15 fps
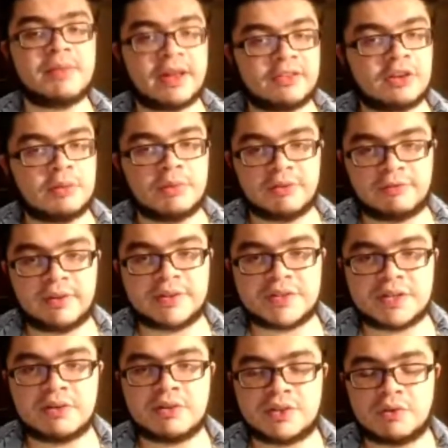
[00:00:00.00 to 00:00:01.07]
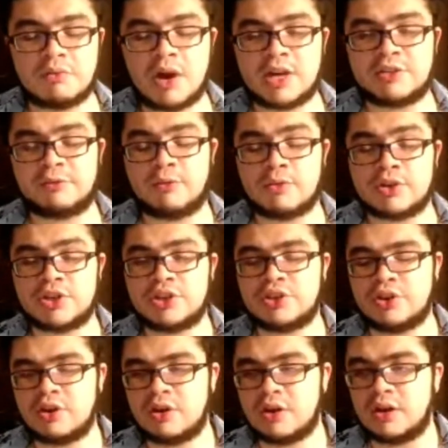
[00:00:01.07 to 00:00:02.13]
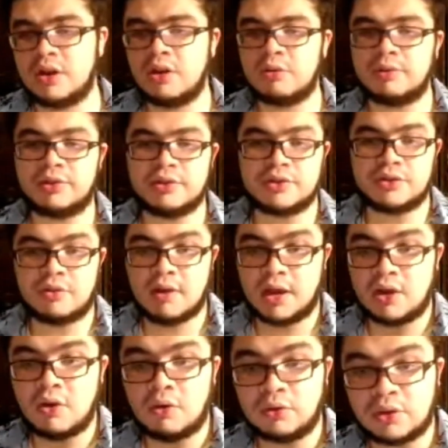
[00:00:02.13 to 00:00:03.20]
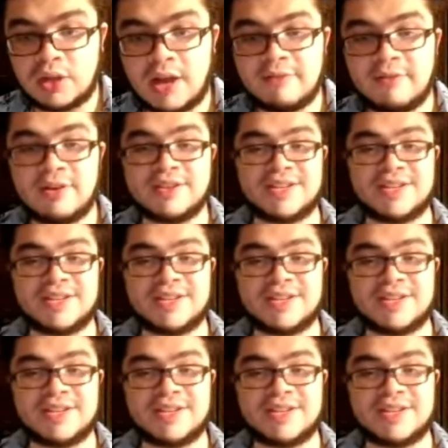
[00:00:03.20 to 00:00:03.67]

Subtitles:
That's going to be a fun series to watch for sure with those great Gold Glovers.